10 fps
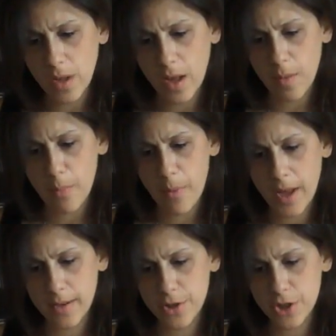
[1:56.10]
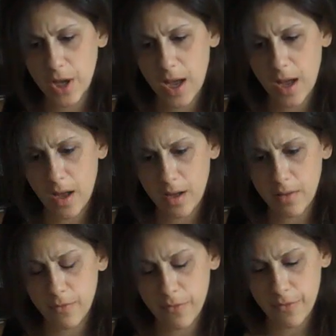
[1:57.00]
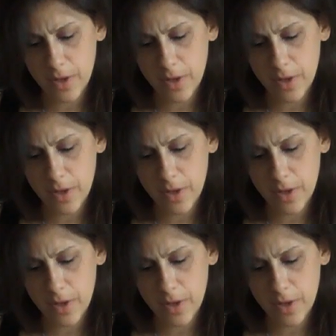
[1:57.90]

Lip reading: a bunch of